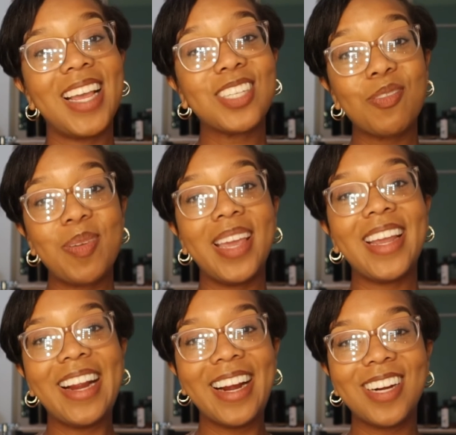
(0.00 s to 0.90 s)
Thanks for being
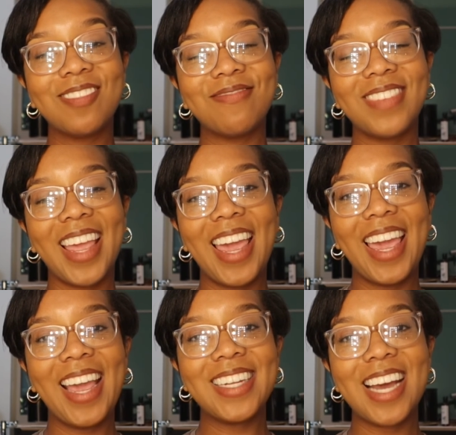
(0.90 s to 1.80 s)
here,
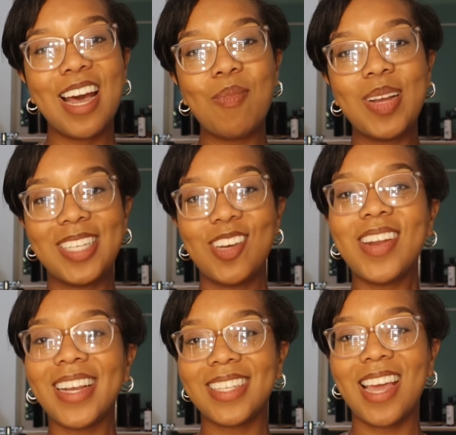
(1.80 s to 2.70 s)
and until
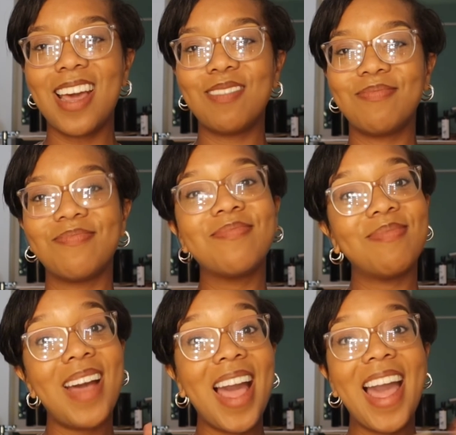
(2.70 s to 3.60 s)
next time,
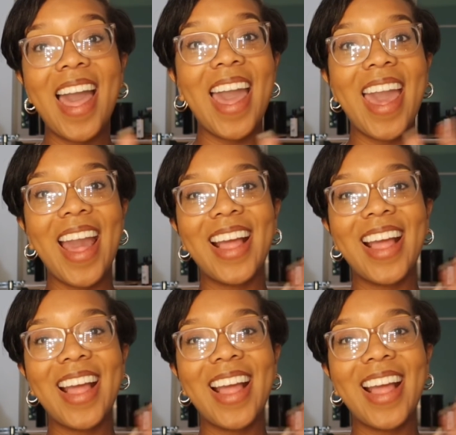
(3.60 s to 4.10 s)
bye.